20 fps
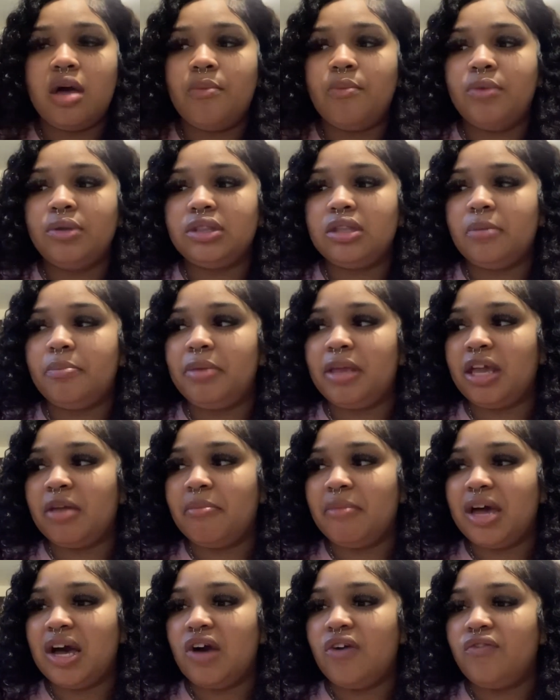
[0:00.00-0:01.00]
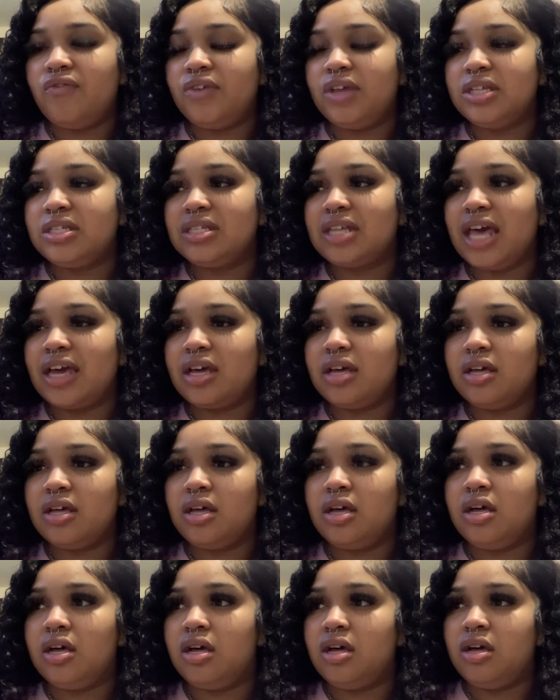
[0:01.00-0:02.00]
With the big mouth. It's like
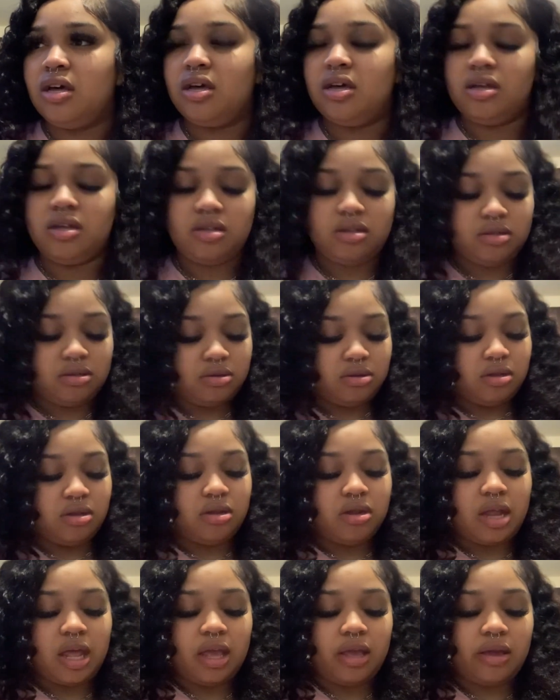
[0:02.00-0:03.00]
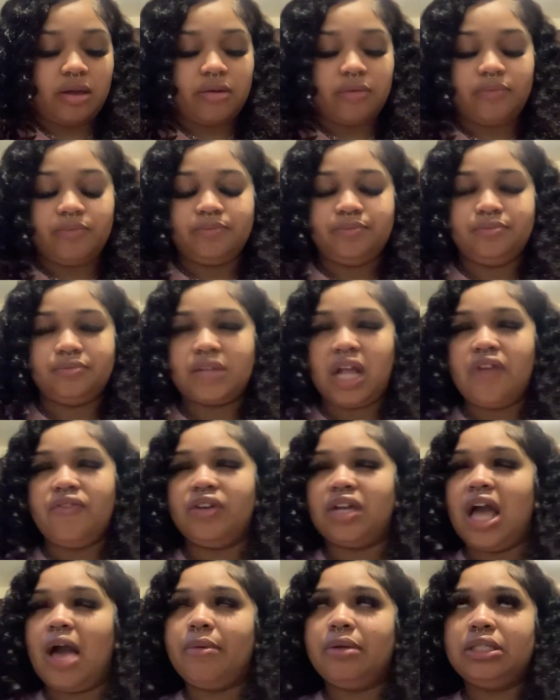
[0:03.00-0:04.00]
I
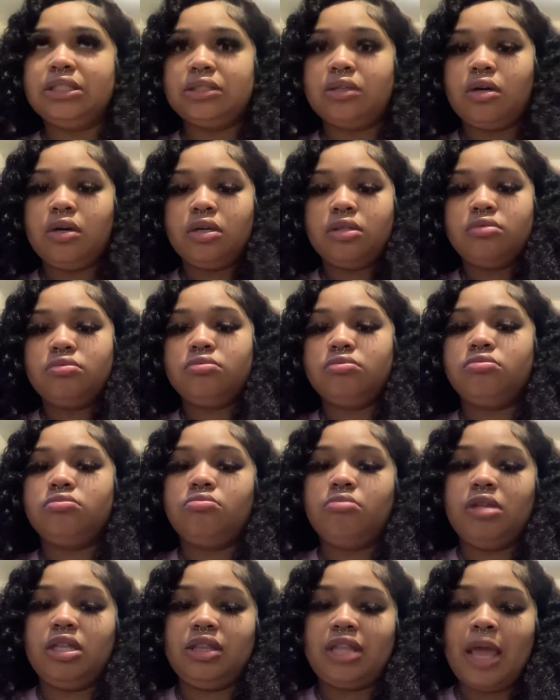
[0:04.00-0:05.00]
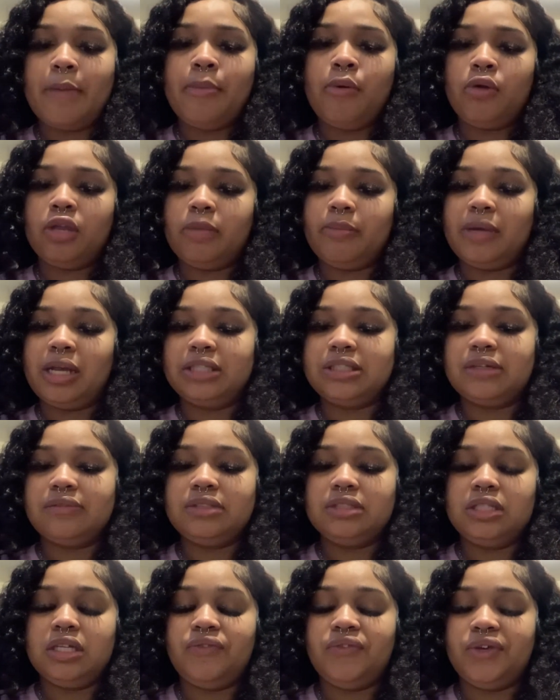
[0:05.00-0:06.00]
forgot what it's called. But that Pokemon is of
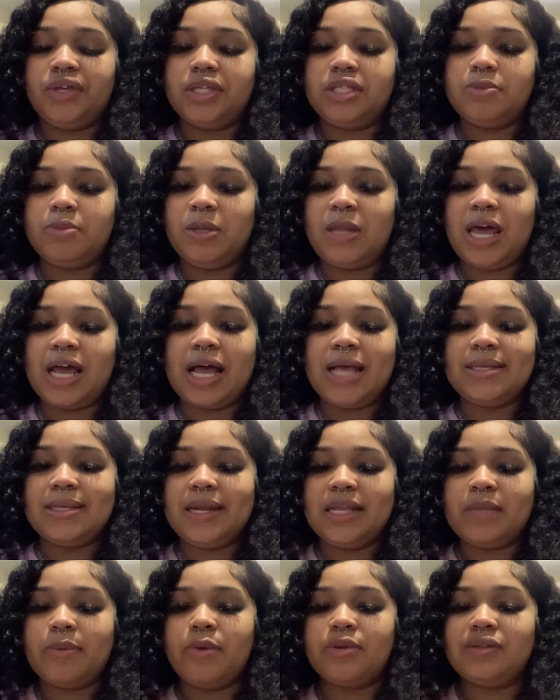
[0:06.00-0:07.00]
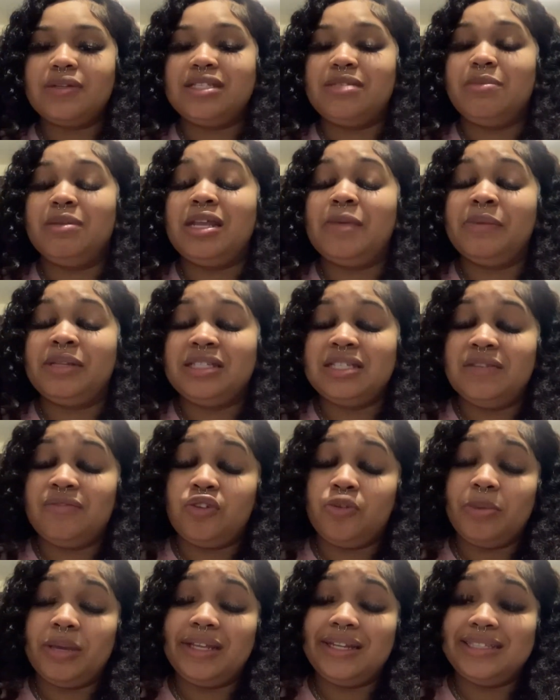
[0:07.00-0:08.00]
significance. But like I said, this person is manipulative.
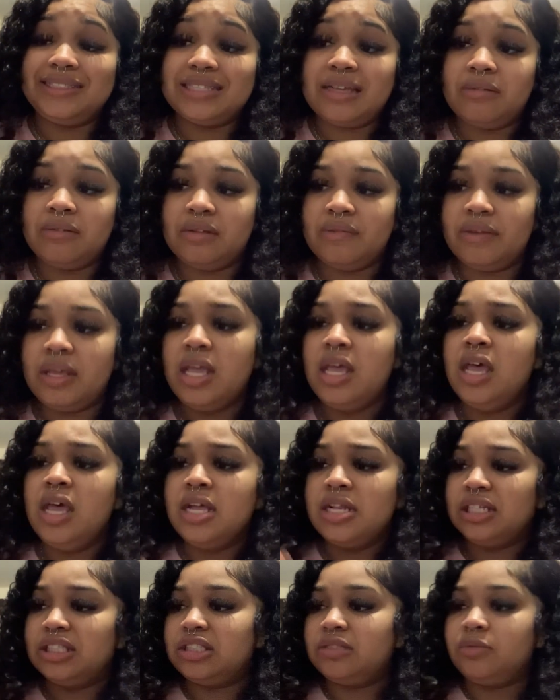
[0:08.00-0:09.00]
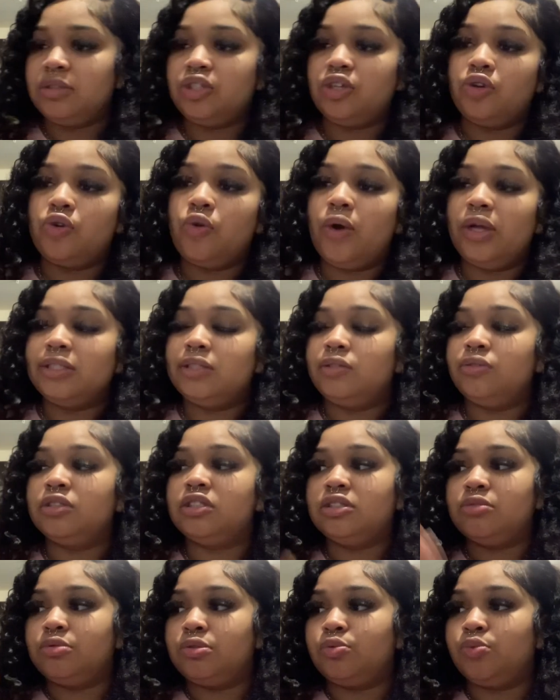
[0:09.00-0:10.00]
They're being deceptive. This is what they're going to do. This
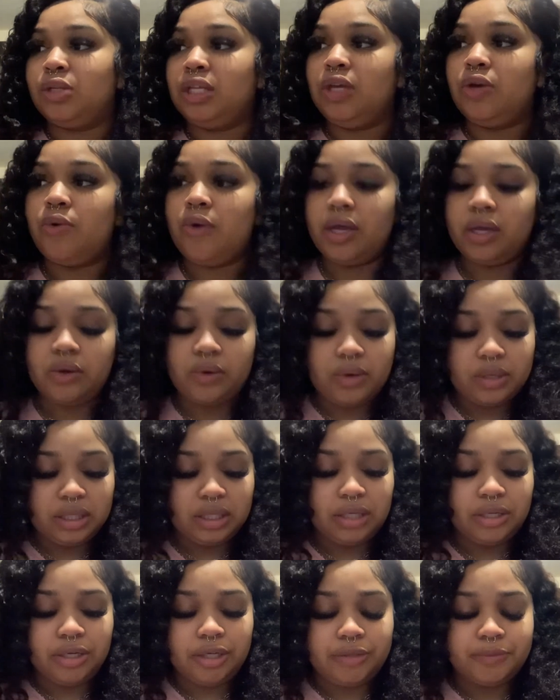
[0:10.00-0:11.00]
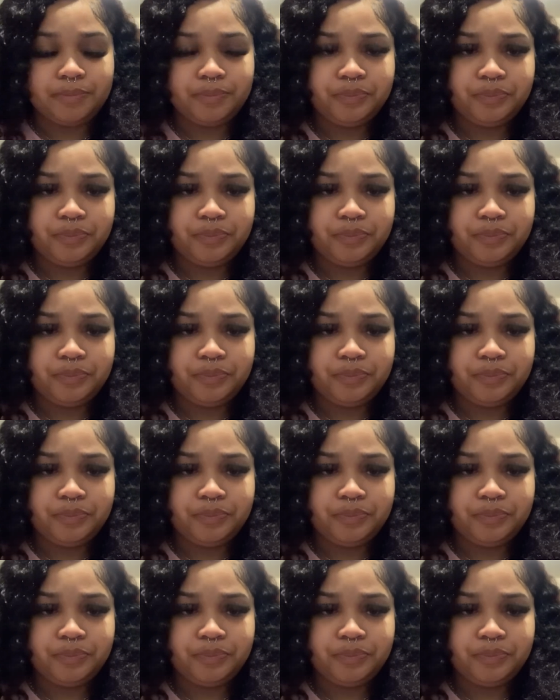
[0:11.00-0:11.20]
is what's really going on here.